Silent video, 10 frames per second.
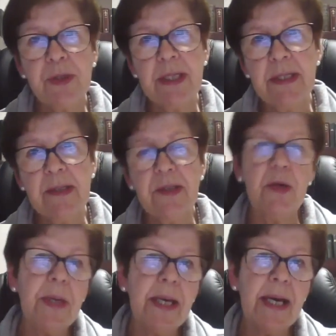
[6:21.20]
sentence.
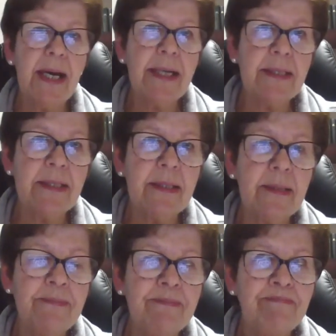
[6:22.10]
The weekend.
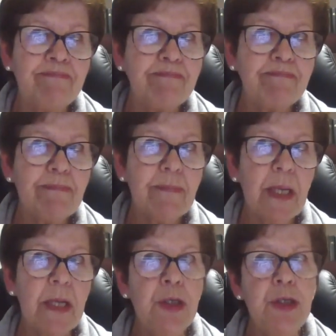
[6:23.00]
Uh,
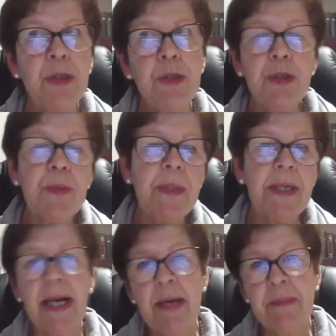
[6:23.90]
Je
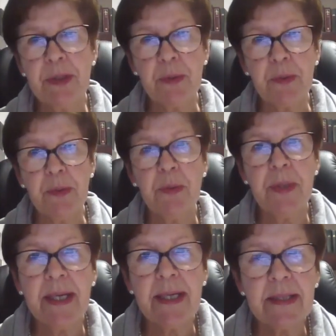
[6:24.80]
suis à la maison. The
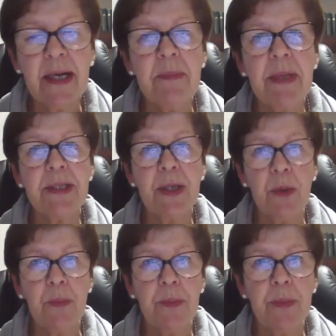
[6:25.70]
weekend I'm at
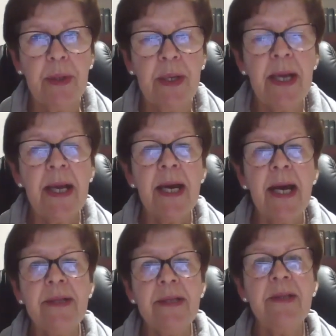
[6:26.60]
home.
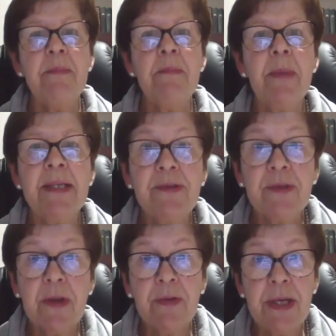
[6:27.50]
And in the
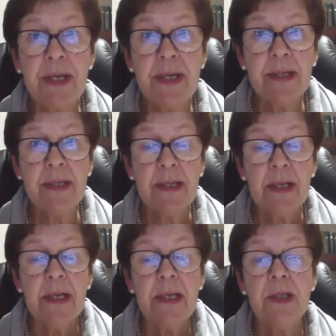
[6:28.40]
month of the year,
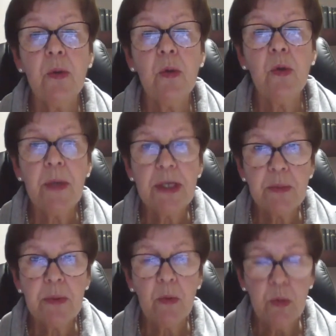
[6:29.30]
it's always
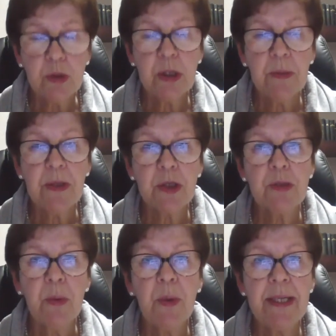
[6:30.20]
also with a
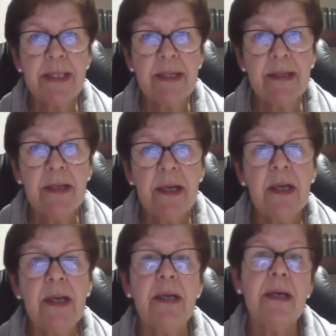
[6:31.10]
small letter,
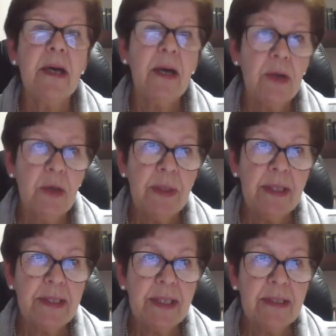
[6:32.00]
only when
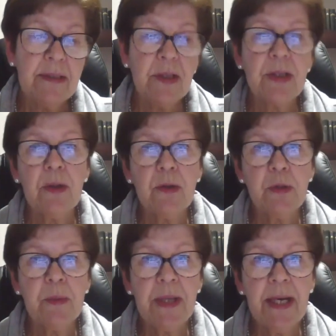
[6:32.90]
a sentence
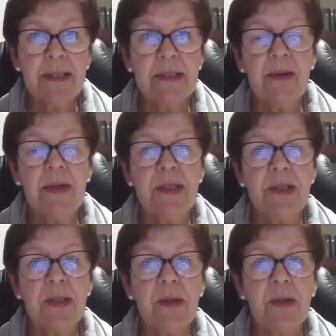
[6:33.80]
starts with that. So let's